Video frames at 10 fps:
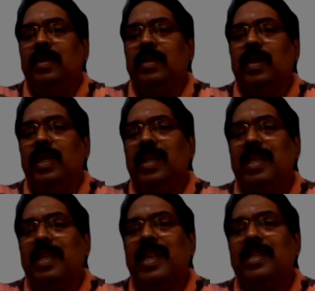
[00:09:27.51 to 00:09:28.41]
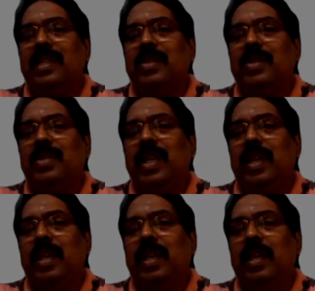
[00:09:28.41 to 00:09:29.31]
So in such cases, you
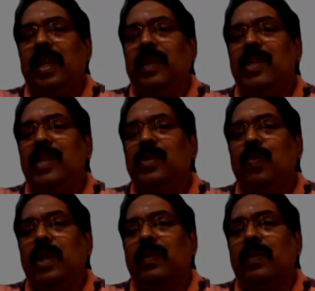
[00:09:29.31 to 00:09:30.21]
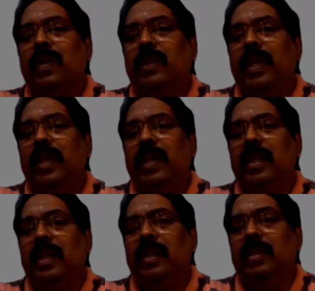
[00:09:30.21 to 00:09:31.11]
see the equation whatever that
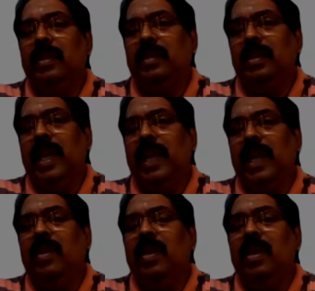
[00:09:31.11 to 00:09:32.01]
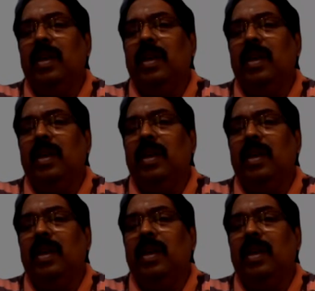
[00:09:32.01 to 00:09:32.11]
we um, derive